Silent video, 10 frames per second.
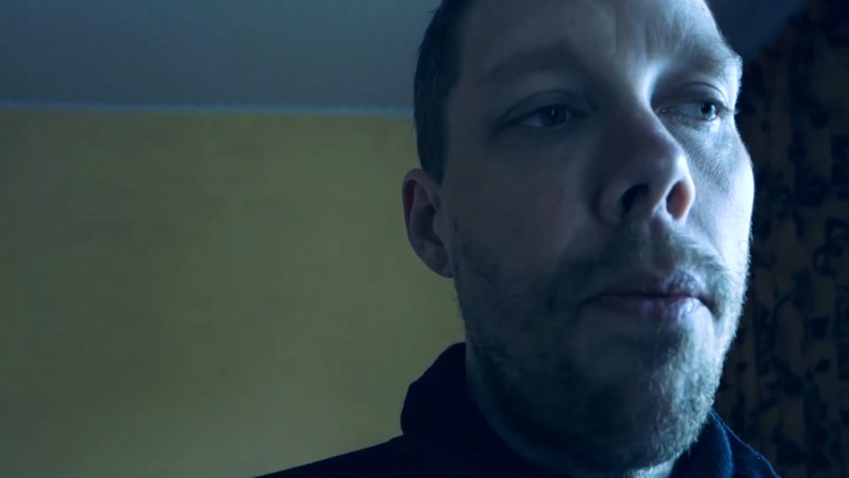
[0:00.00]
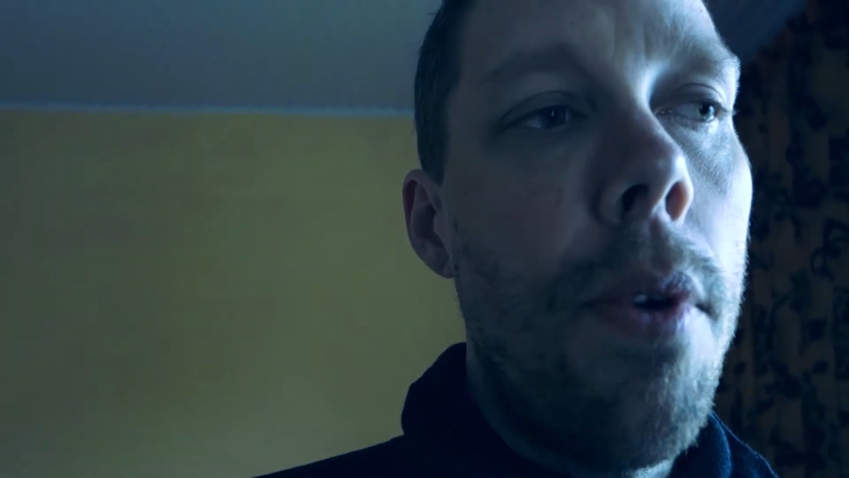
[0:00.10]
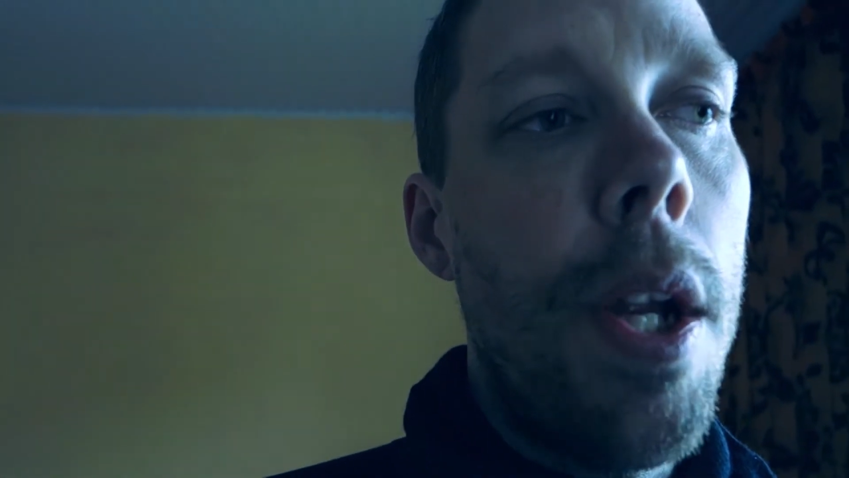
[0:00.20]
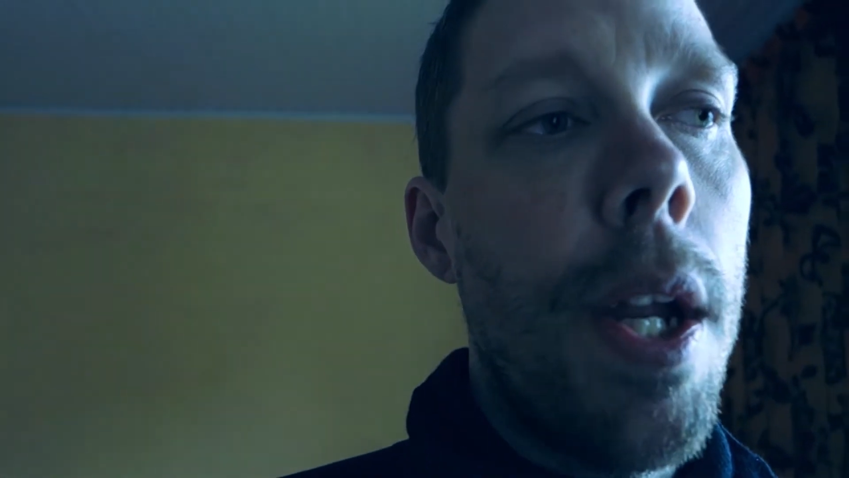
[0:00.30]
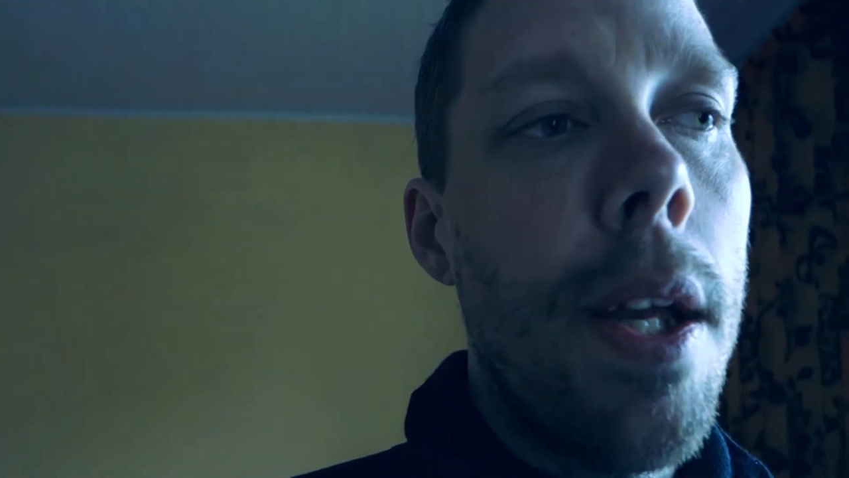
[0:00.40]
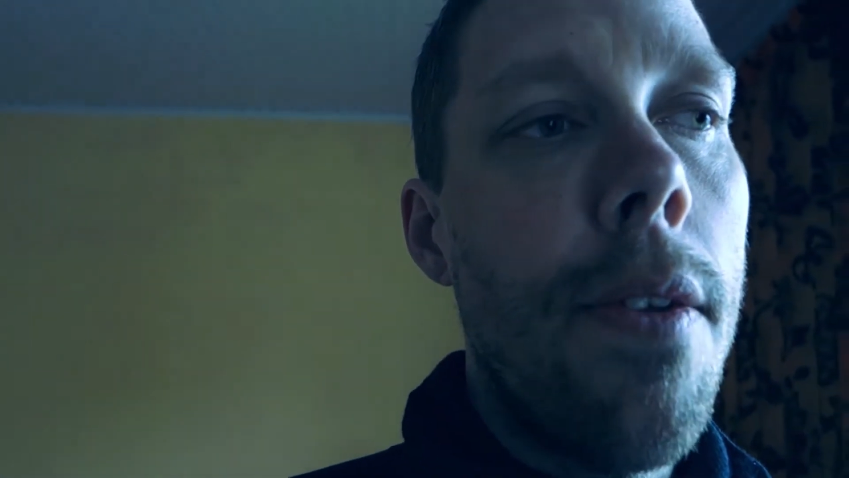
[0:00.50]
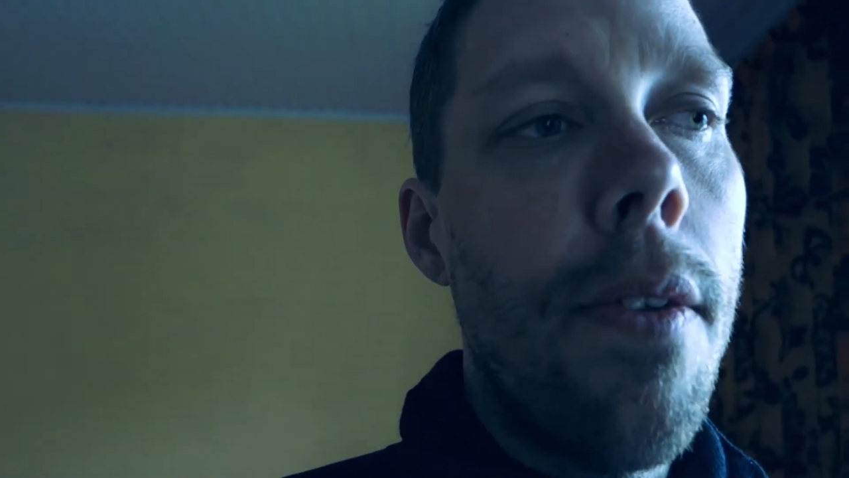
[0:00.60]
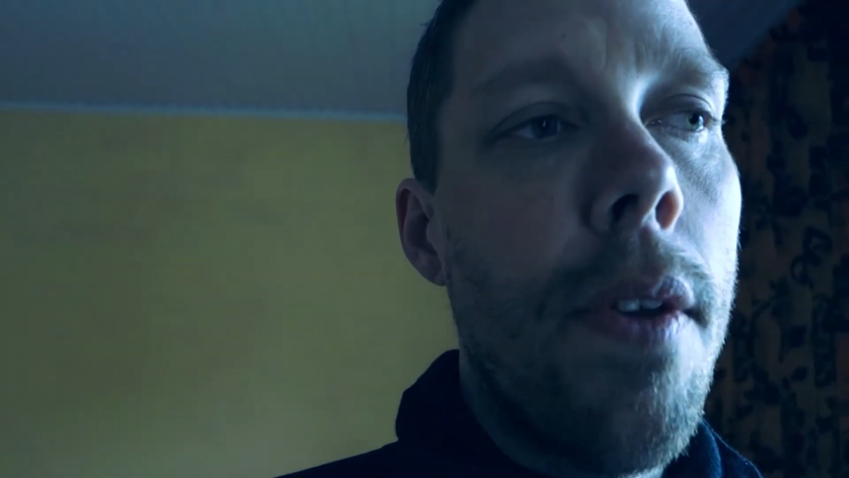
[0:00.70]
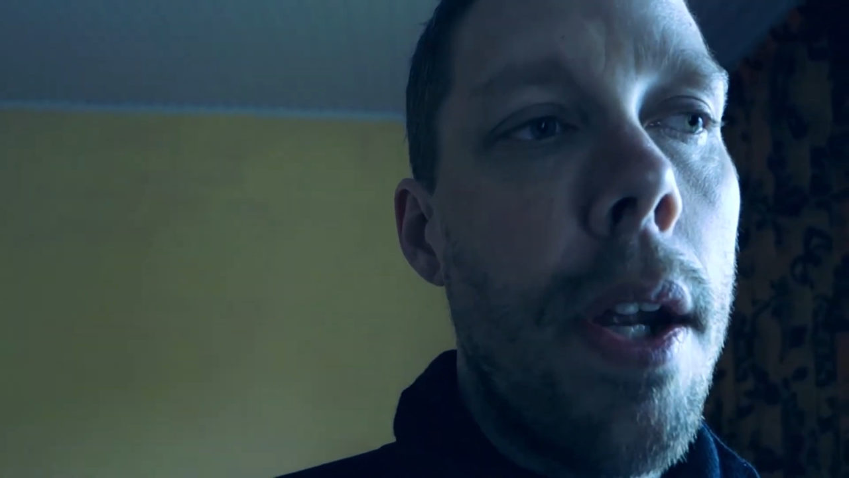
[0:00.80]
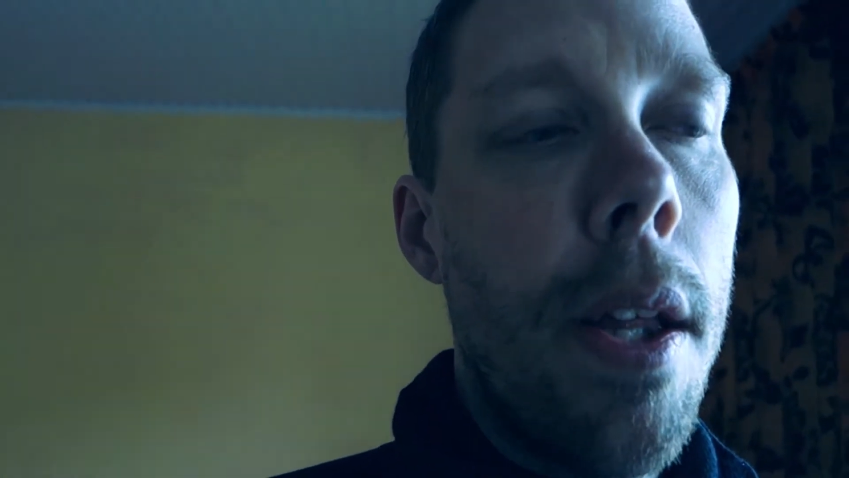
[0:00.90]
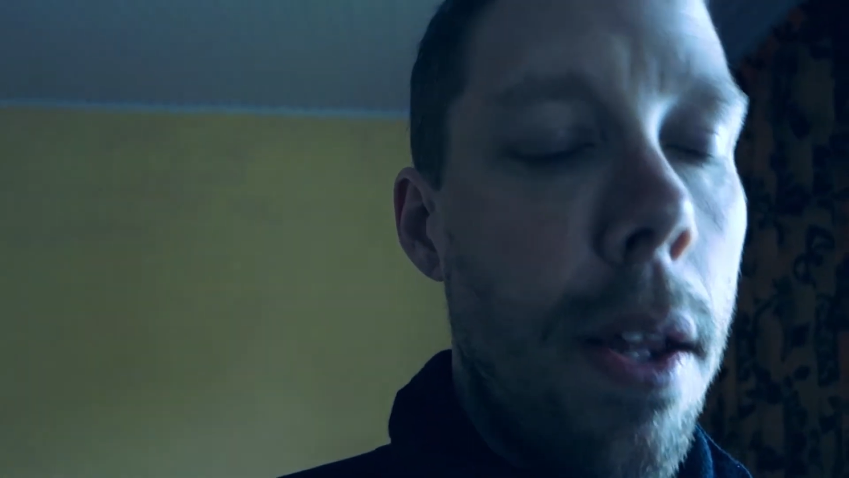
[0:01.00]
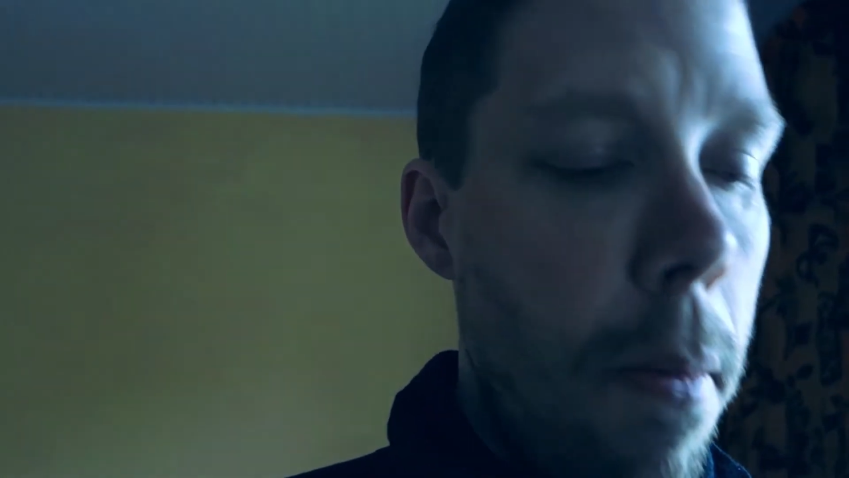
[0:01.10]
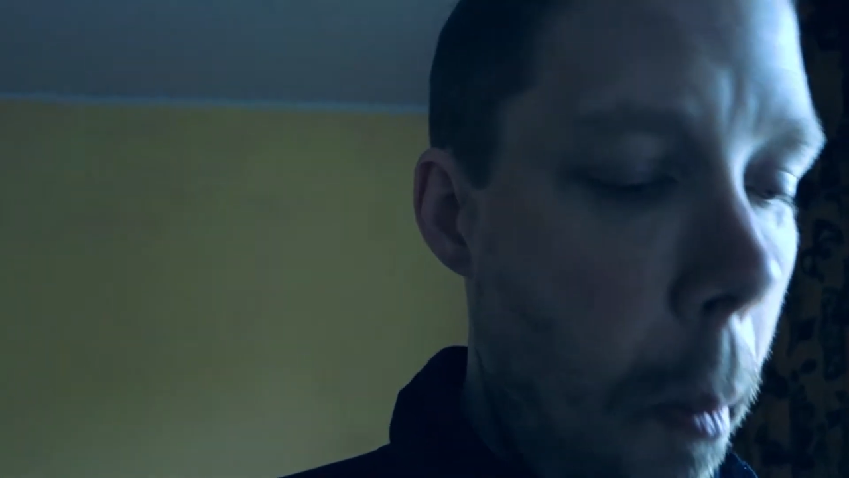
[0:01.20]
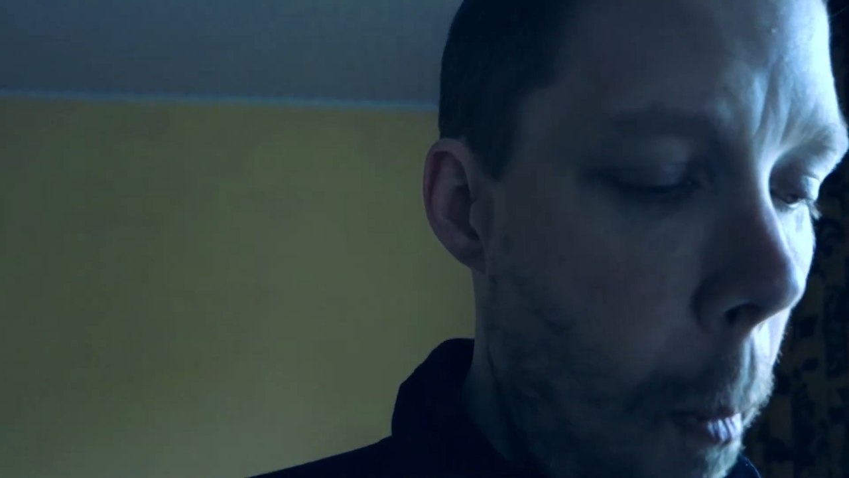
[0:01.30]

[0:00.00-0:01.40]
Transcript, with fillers: three nights in Sarandë.